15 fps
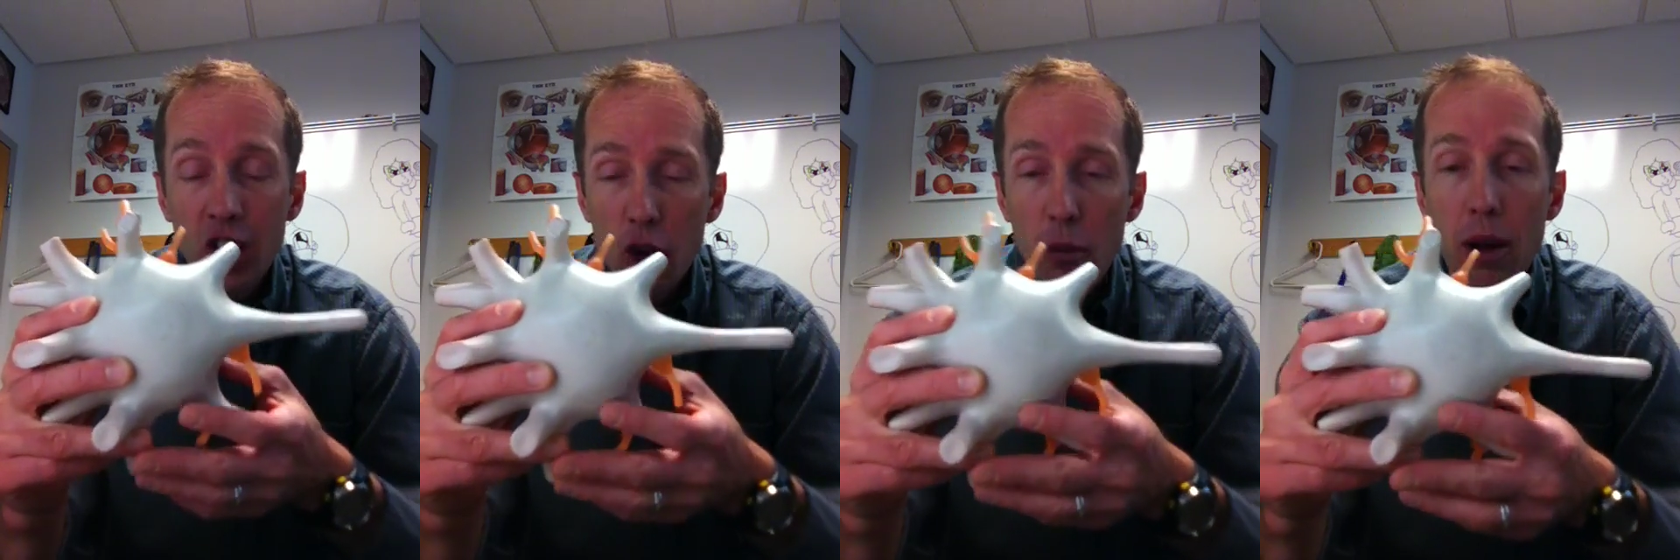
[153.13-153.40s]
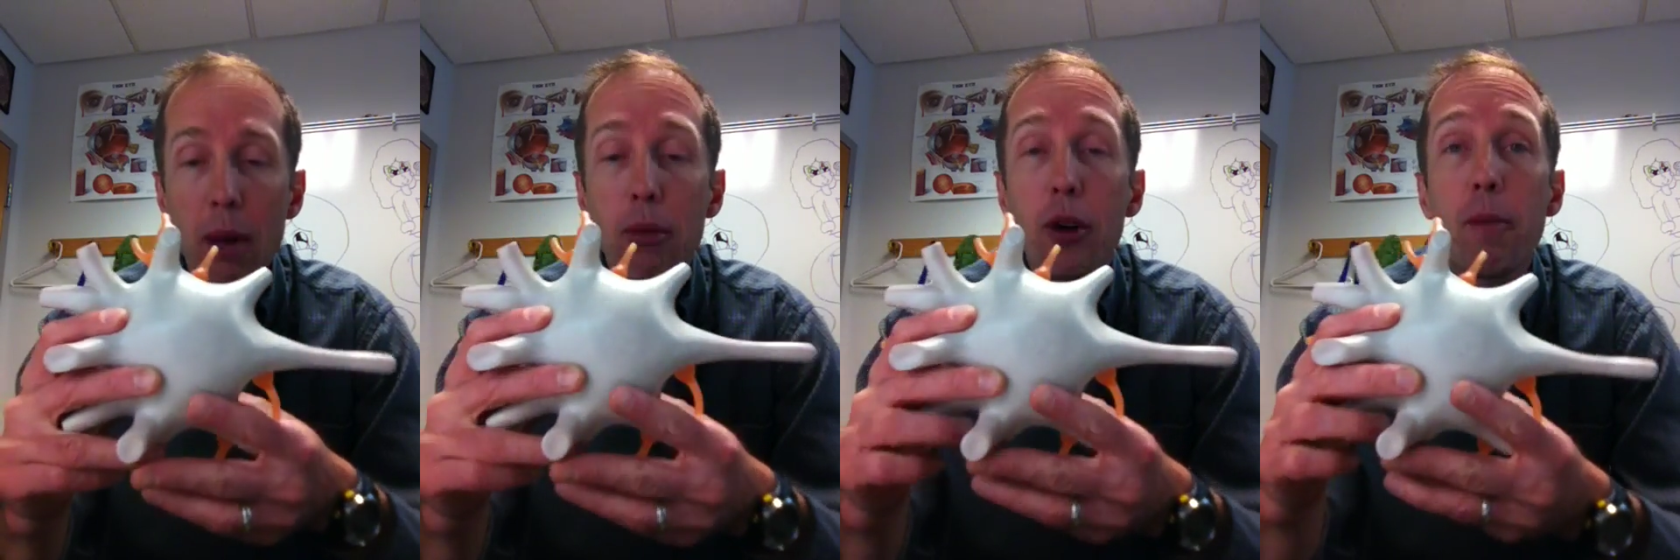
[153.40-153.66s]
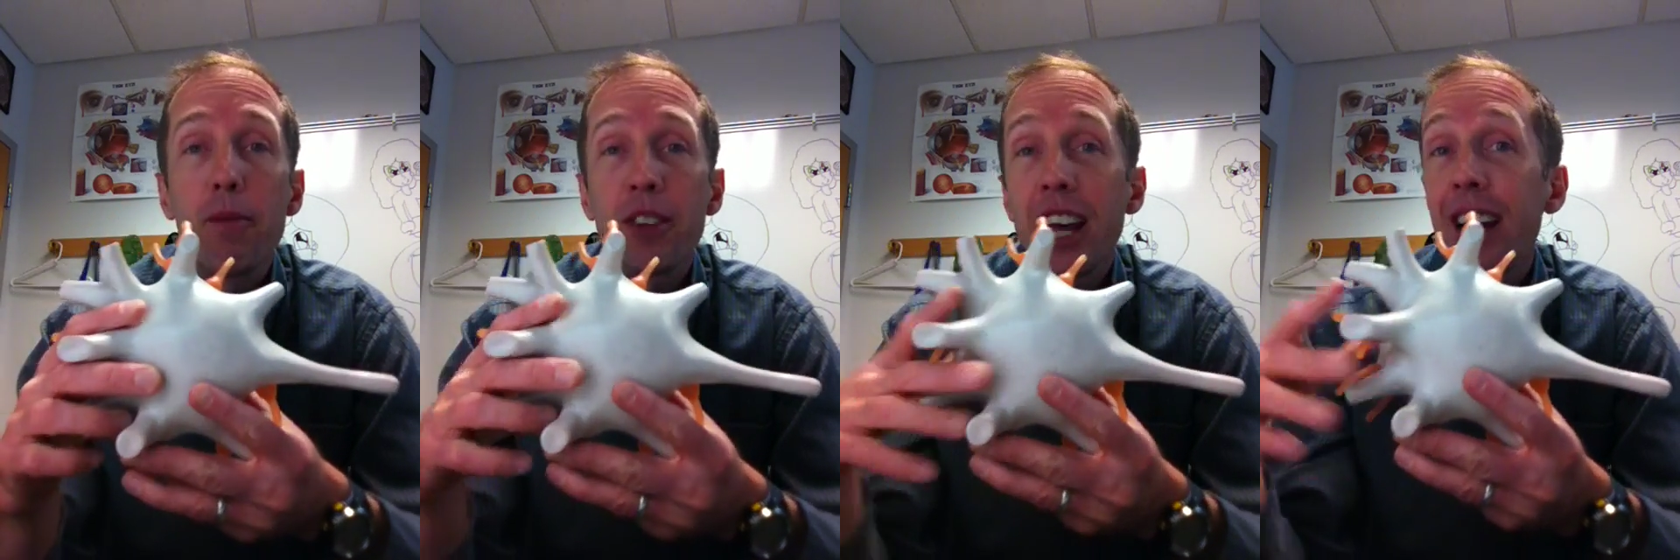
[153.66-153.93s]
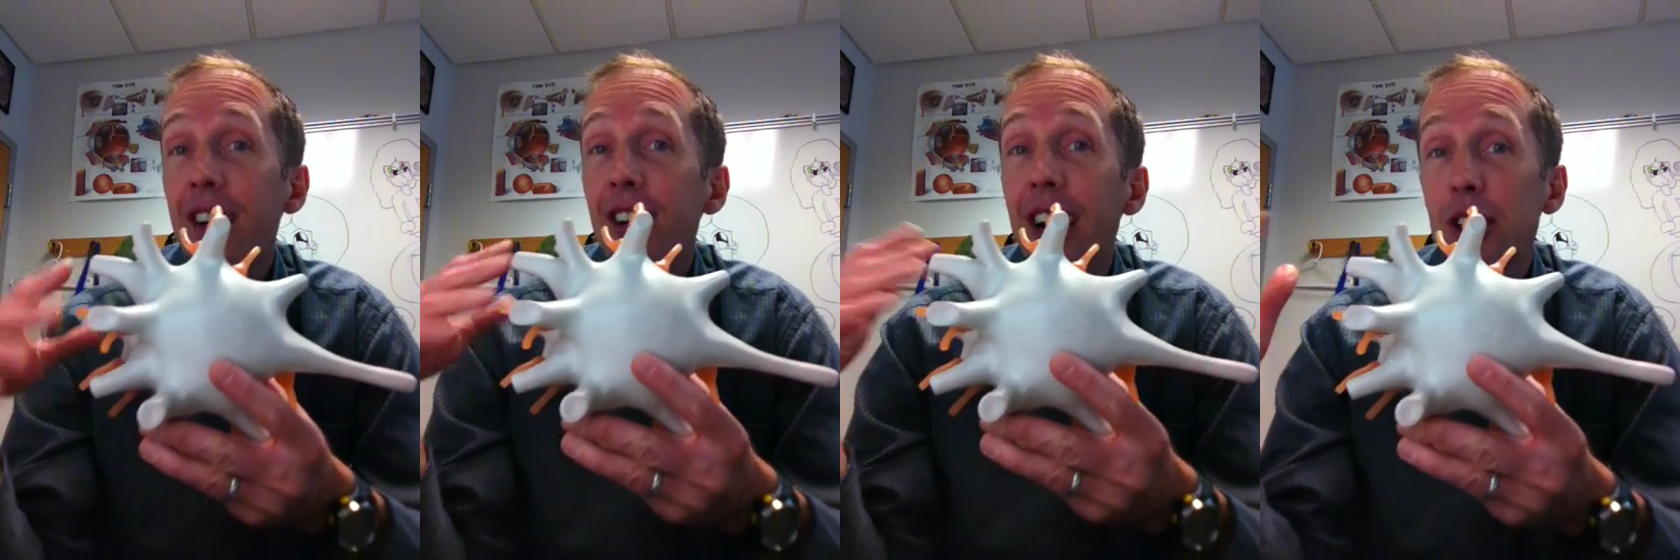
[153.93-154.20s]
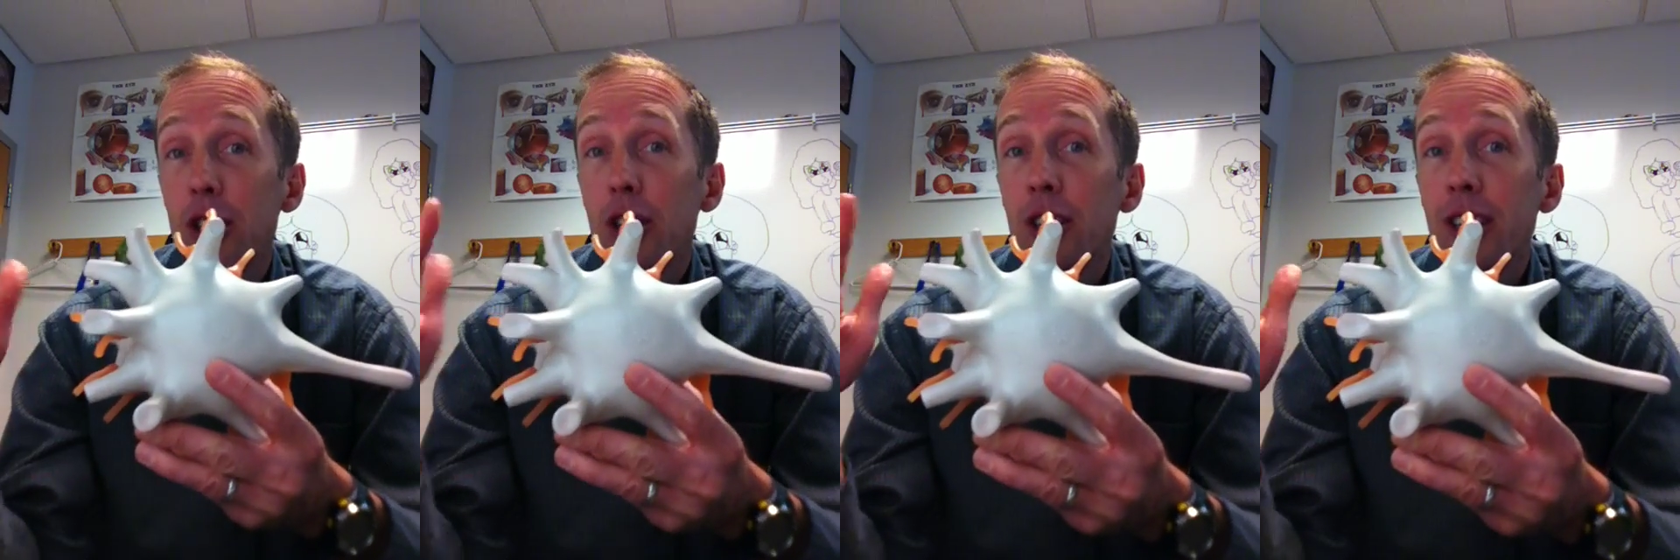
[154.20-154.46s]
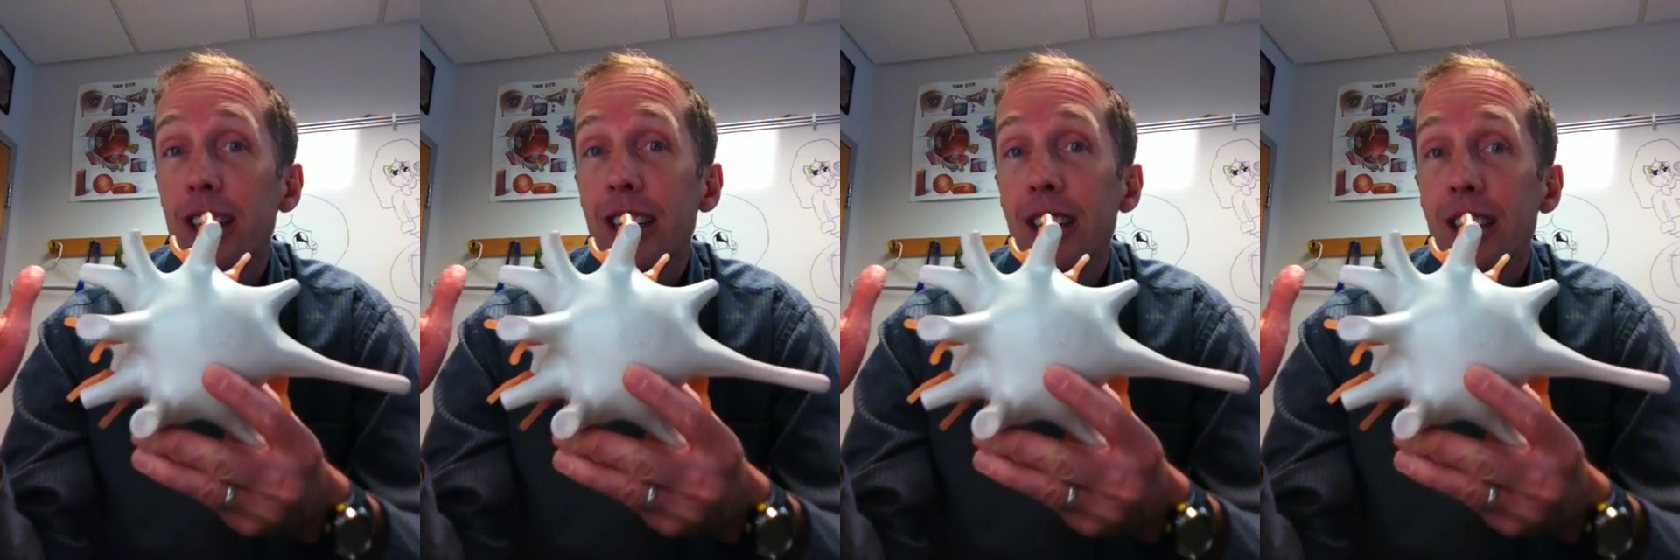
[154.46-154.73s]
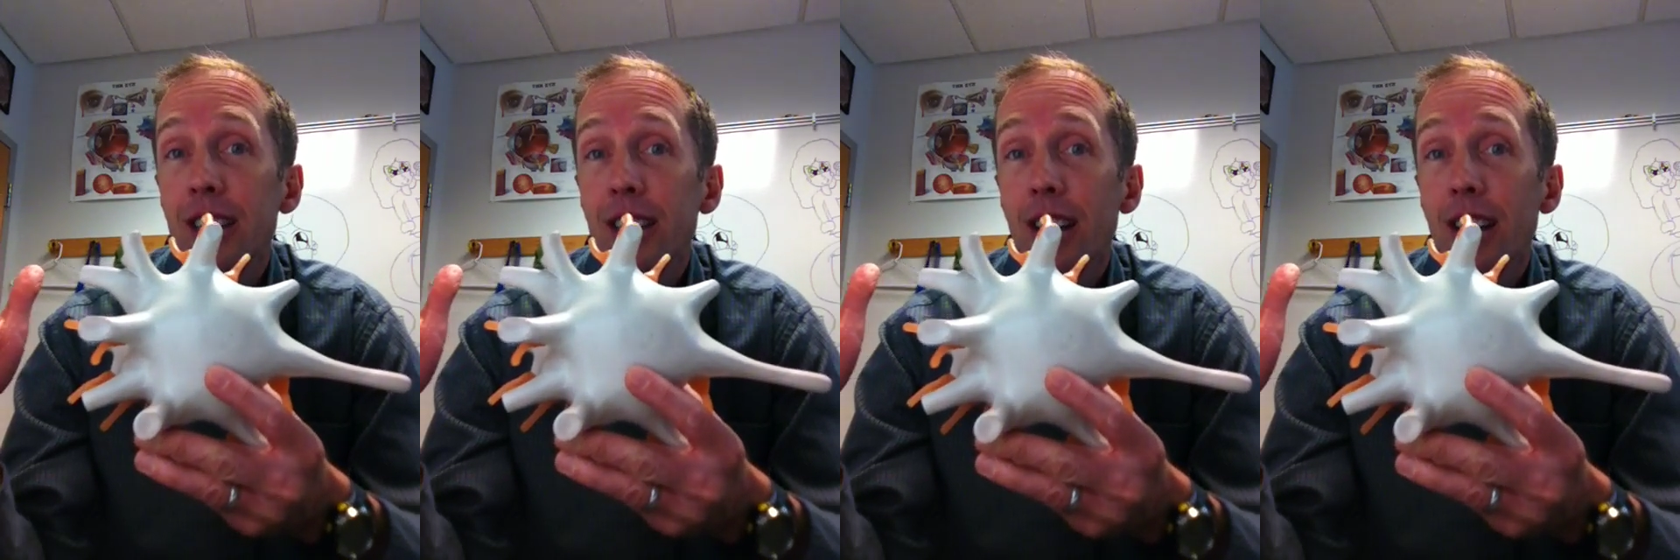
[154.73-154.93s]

Remember that electrically,